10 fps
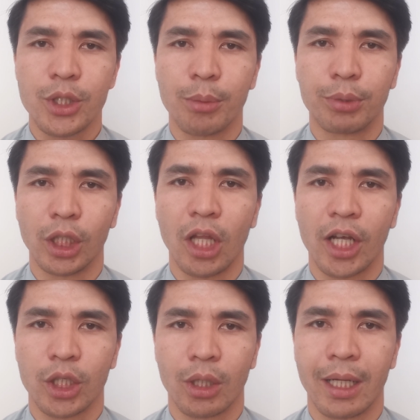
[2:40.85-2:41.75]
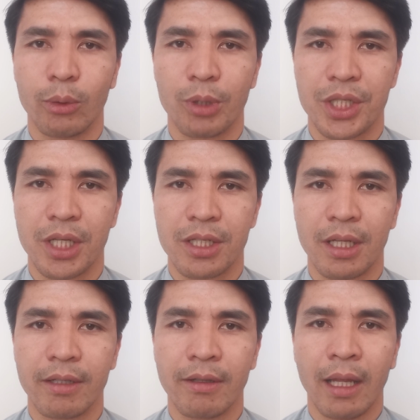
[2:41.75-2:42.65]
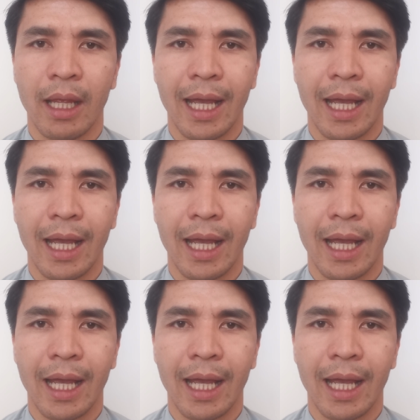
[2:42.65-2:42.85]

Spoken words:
to prolong your conversation